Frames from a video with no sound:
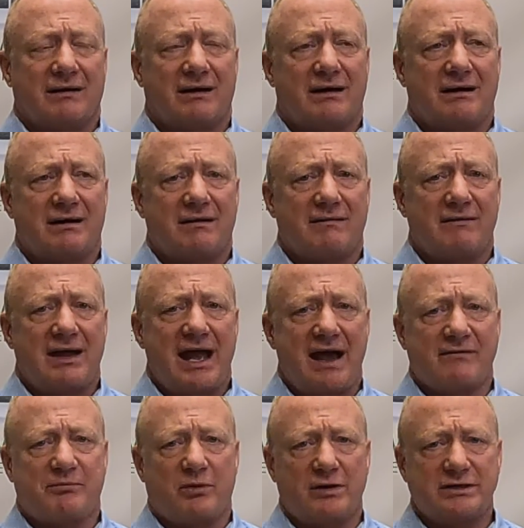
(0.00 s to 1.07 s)

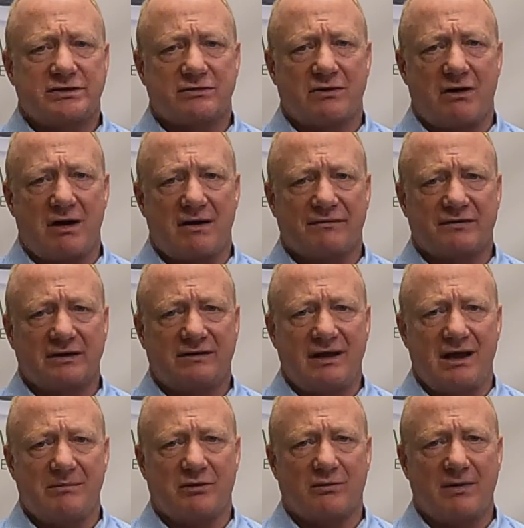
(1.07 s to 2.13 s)
half points are off the
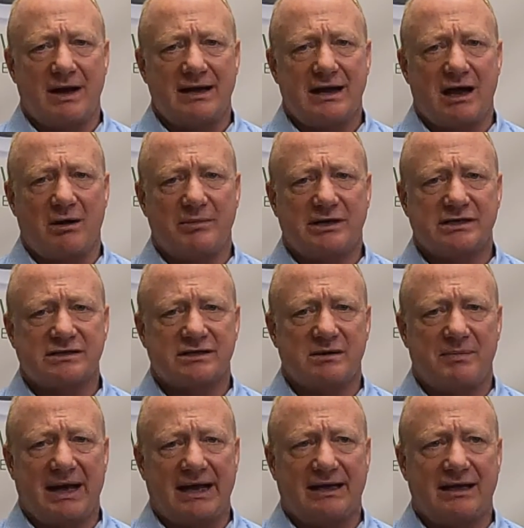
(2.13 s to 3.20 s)
table right now because of
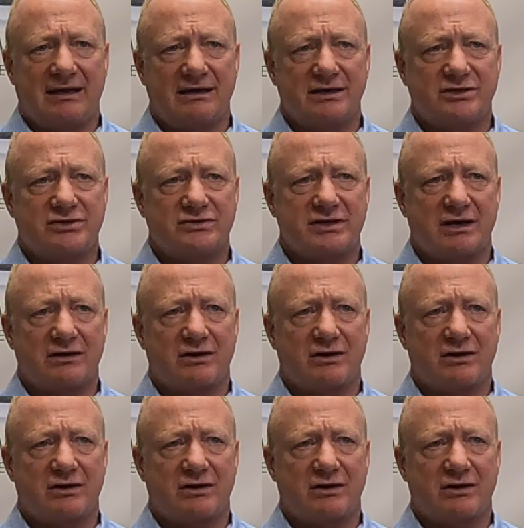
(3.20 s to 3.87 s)
the banking issues that